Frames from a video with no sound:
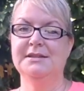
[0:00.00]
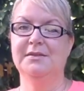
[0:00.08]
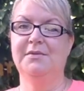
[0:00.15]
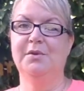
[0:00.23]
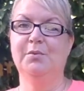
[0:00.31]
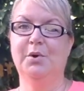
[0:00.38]
So
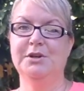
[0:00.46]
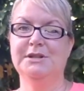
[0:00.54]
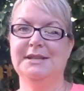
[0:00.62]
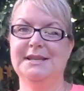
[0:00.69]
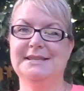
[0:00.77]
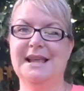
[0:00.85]
if you're
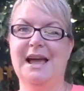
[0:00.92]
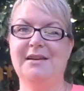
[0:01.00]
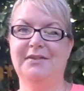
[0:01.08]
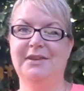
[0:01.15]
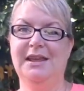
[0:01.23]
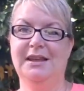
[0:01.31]
watching this
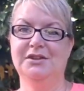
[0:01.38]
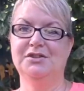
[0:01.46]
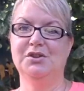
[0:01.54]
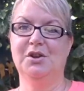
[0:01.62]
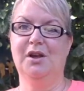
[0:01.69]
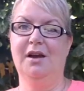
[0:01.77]
after the end of
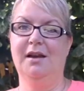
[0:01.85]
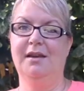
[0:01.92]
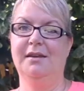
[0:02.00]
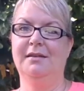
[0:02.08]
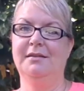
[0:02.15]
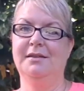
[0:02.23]

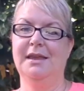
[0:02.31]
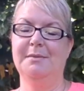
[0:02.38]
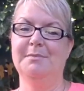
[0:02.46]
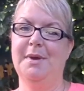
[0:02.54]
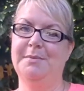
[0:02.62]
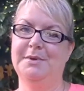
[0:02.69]
July,
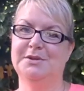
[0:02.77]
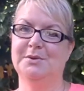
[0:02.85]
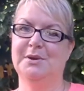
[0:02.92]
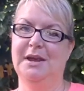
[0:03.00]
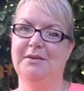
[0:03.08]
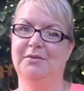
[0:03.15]
it may be
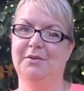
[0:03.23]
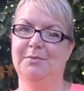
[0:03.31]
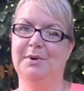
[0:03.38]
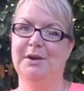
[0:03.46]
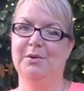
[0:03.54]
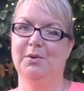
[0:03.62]
too late for the
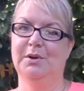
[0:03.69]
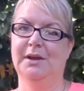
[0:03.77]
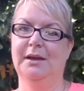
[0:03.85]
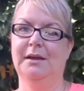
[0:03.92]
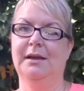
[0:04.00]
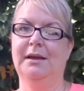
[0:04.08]

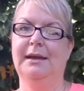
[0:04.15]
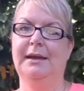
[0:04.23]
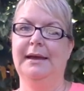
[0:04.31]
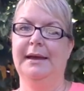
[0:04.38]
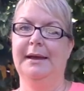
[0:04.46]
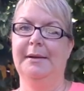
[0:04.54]
pre-order.
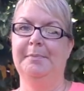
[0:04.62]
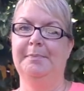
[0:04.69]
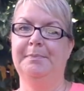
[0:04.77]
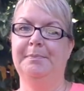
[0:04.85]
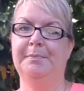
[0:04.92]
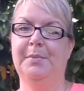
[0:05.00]

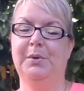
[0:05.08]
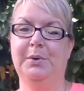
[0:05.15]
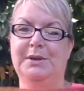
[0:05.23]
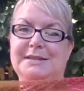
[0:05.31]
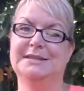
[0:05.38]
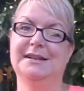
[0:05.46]
But you
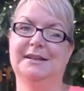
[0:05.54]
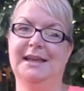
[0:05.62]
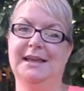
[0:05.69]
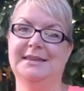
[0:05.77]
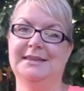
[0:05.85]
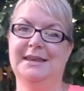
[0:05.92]
can still
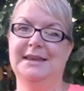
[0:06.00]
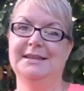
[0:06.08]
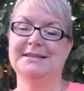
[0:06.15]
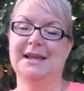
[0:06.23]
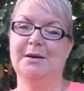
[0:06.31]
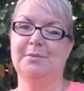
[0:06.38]
get the
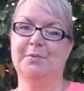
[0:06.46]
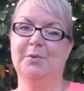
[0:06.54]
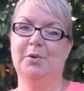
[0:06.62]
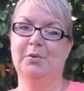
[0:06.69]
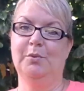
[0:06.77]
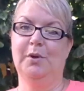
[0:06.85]

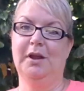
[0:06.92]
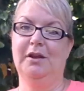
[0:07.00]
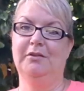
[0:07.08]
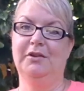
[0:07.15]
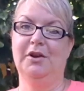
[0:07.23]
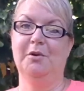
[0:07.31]
Zababble
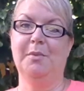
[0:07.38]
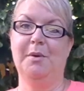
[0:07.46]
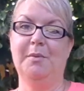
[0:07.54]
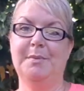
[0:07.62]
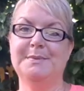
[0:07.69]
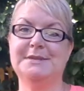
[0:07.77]
100 on my
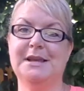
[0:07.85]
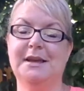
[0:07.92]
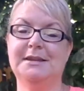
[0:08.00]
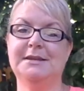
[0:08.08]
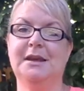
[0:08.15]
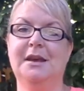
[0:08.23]

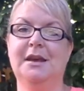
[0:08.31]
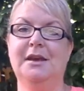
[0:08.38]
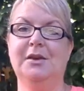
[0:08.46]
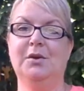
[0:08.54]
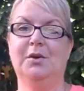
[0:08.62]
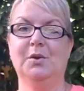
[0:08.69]
website.
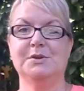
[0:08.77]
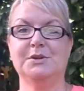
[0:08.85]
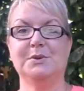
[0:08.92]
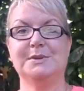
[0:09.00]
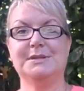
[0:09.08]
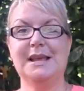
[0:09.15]
You can
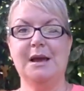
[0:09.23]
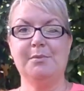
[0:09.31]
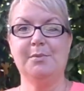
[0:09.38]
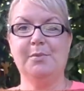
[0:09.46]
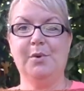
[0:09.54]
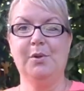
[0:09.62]
also use
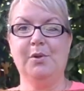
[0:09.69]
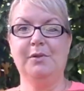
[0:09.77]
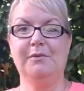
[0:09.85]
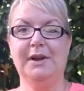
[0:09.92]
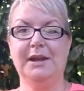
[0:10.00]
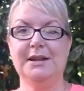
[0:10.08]
Zababble,
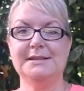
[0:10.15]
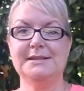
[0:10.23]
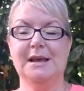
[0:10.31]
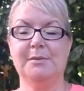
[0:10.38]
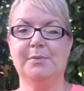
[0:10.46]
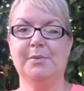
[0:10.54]
regular
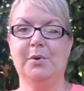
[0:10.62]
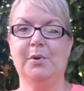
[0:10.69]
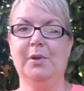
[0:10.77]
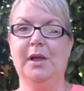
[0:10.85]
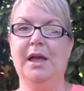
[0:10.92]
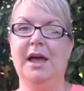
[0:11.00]

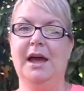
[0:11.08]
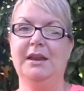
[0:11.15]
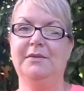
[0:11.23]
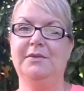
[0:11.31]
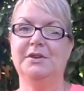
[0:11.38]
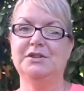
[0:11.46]
Zababble,
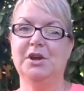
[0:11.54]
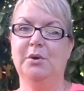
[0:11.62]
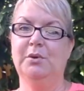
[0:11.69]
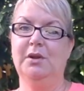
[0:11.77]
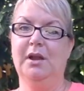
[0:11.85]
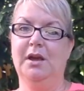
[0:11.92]
and if you
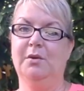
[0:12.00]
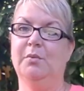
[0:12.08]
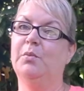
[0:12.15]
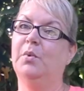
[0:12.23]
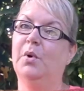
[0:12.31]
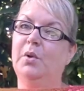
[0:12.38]
don't like
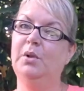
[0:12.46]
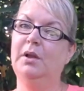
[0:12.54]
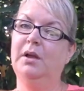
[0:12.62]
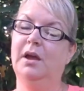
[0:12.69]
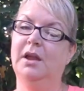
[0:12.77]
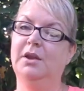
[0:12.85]
wool
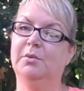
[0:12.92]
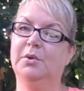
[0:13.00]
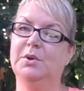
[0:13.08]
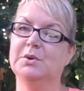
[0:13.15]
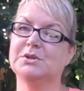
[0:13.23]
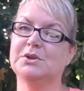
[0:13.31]
and you
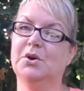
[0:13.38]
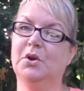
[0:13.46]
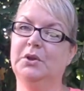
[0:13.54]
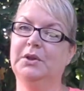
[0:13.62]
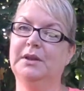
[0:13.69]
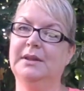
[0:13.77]
want to use
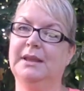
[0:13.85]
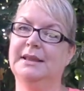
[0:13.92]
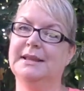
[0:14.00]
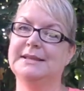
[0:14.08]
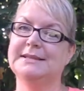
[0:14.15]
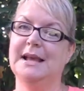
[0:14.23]
cotton,
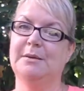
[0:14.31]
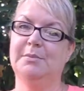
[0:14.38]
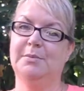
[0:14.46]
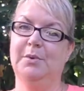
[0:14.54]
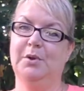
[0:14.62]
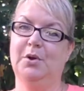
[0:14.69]
then the
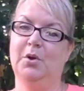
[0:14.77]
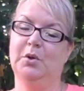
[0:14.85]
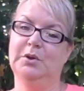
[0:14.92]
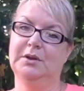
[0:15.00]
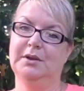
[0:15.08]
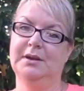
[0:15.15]
Zababble
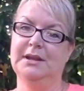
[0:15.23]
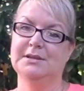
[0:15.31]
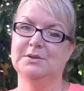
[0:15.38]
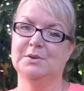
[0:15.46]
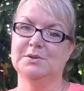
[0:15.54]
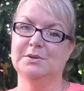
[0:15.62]
cotton
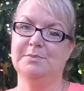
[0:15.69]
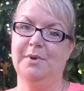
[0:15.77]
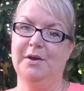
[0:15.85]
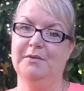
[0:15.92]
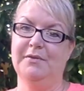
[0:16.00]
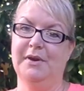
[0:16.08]
is also
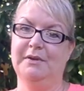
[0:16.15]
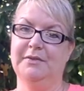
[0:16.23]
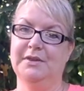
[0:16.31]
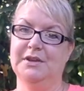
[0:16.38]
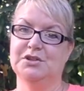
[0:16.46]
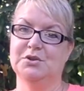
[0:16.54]
perfect
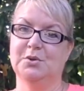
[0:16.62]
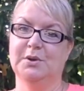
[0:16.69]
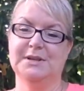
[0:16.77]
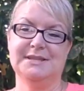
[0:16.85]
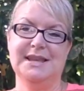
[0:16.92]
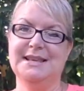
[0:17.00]
for this shawl
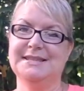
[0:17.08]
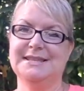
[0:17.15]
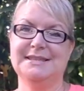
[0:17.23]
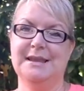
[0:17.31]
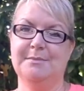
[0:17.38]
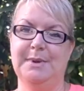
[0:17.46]
because it has the
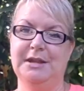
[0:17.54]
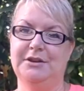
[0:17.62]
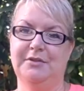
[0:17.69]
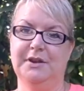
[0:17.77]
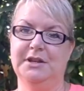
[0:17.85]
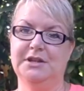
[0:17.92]
same
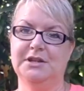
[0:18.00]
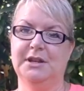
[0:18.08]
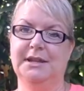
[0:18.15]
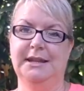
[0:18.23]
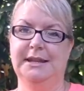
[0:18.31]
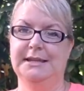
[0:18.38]
meterage
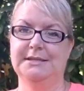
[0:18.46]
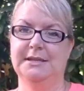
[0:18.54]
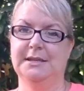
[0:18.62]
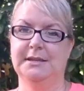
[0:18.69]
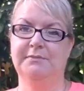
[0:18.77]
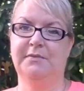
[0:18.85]
and it's
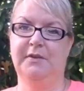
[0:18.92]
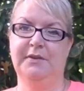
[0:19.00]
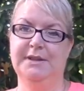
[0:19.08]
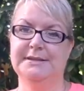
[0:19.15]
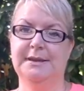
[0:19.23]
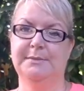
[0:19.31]

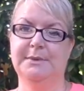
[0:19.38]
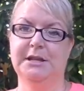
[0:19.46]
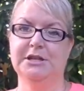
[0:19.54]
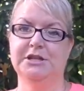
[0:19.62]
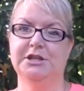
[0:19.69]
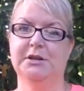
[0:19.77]
roughly the same
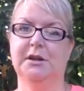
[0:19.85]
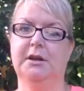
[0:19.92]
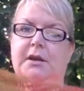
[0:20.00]
tension.